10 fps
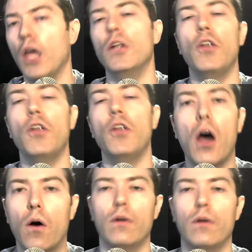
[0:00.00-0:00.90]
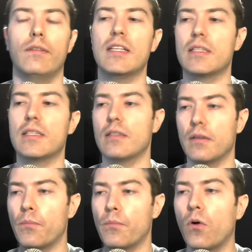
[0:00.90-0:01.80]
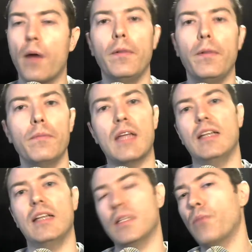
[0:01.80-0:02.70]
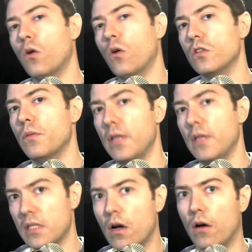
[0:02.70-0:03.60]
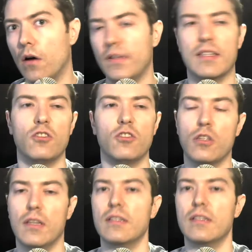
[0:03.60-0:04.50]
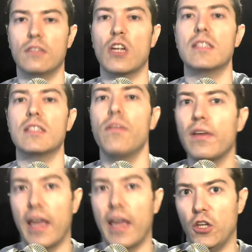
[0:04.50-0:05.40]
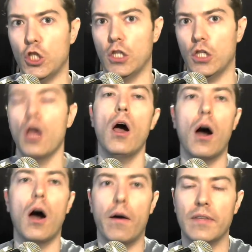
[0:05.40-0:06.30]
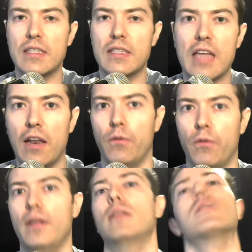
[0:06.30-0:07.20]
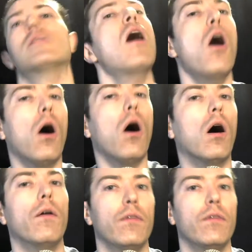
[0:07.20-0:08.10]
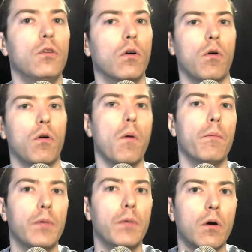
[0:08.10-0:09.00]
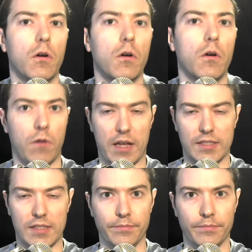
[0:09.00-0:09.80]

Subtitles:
No, the problem that is supposed to be solved is the justification of the salaries of Euro bureaucrats.